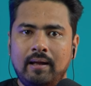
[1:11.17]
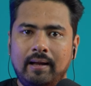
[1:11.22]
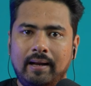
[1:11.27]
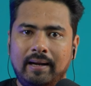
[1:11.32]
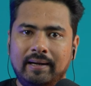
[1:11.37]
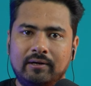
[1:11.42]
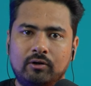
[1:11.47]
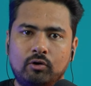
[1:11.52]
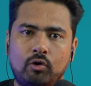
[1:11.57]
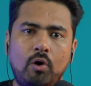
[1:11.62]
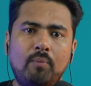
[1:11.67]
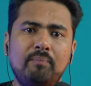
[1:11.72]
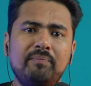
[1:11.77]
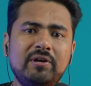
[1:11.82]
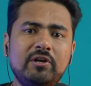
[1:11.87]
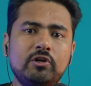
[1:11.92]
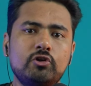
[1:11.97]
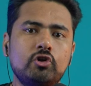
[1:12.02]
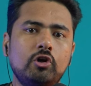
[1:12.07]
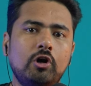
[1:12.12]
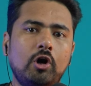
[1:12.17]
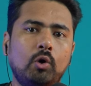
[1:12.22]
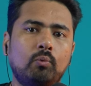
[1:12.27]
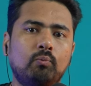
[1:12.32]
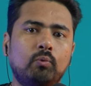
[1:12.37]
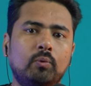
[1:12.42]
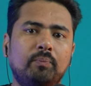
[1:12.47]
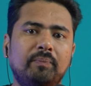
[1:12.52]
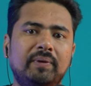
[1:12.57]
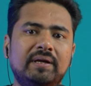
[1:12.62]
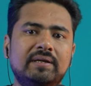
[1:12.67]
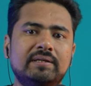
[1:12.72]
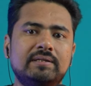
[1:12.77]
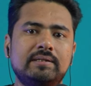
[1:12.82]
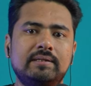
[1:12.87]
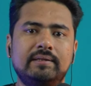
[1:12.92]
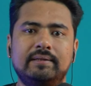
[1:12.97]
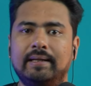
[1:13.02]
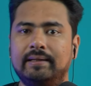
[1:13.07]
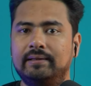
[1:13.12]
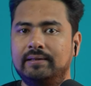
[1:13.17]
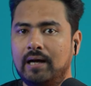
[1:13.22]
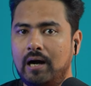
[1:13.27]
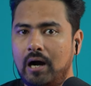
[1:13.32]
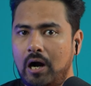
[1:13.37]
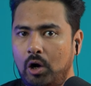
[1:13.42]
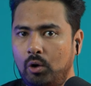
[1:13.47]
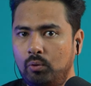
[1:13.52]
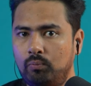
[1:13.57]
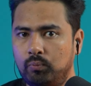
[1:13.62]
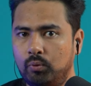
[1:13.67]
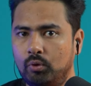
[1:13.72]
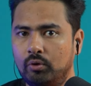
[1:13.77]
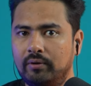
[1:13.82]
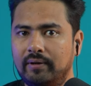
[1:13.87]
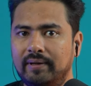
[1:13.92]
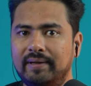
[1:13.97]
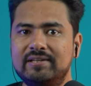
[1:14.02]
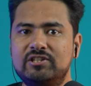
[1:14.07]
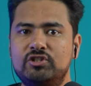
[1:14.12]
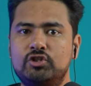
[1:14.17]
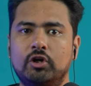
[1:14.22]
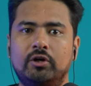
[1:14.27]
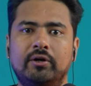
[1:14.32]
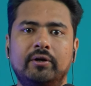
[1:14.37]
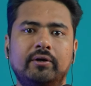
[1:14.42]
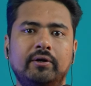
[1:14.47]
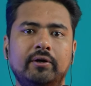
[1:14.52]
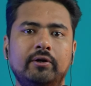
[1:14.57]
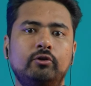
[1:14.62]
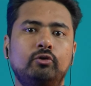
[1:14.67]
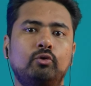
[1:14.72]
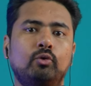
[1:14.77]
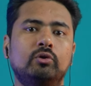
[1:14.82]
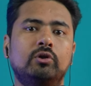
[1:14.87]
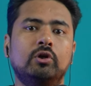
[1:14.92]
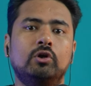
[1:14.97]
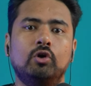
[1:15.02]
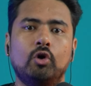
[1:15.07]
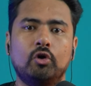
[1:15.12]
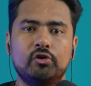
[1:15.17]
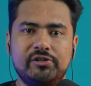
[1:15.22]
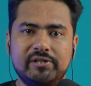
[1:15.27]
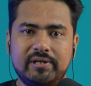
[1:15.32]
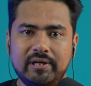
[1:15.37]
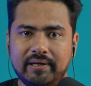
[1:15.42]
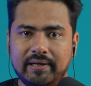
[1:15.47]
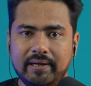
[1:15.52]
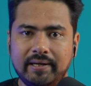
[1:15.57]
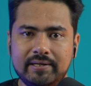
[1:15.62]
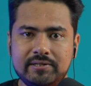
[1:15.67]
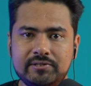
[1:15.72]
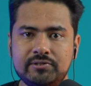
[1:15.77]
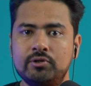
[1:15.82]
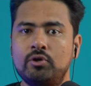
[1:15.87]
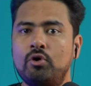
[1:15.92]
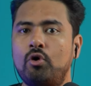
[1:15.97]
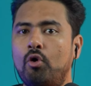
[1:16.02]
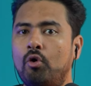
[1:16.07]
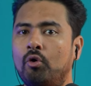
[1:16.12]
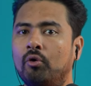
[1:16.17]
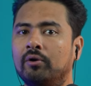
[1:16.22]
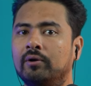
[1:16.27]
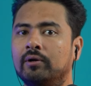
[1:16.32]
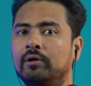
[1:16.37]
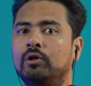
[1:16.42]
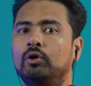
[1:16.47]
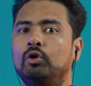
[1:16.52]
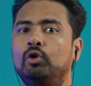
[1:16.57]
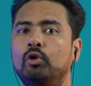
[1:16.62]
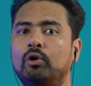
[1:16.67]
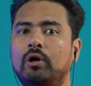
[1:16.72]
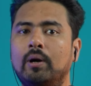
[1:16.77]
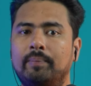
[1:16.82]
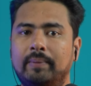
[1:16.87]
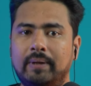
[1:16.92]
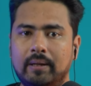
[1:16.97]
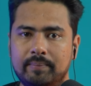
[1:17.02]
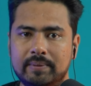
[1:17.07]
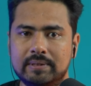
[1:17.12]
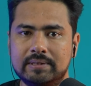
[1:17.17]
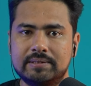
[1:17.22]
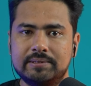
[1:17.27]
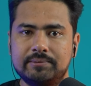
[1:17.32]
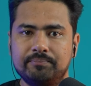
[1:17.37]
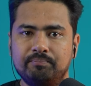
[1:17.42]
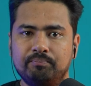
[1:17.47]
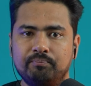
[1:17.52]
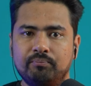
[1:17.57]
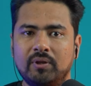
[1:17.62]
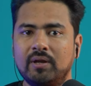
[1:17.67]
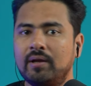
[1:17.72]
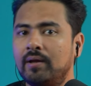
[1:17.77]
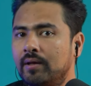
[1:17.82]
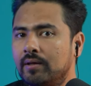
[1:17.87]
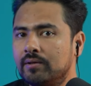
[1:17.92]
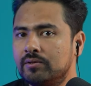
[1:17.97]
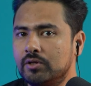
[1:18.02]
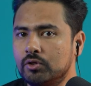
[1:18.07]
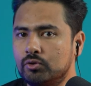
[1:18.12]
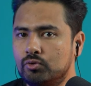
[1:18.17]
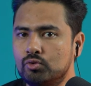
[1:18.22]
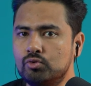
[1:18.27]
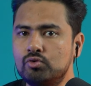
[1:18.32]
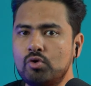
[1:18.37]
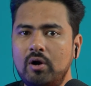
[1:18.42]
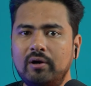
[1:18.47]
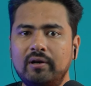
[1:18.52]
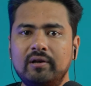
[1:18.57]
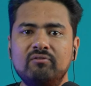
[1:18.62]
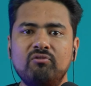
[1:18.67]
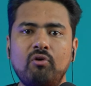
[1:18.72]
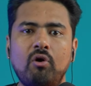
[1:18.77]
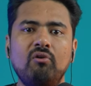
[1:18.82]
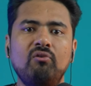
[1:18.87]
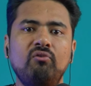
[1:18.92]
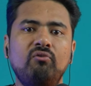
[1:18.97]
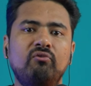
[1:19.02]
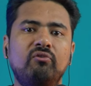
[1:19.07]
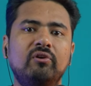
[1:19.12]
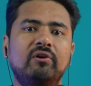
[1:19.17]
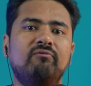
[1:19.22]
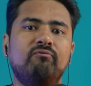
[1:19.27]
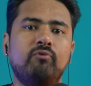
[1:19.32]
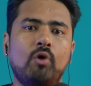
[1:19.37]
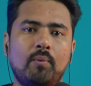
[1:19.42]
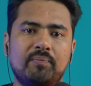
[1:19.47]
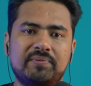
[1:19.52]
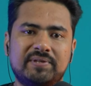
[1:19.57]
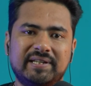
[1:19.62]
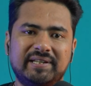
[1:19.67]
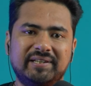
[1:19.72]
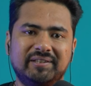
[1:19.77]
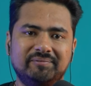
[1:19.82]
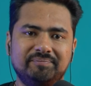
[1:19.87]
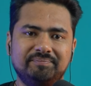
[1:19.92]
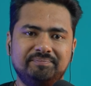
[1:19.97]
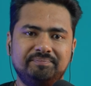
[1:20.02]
And combinational output means that the output is generated through the logical gates or lookup tables. They do not involve flip-flops here.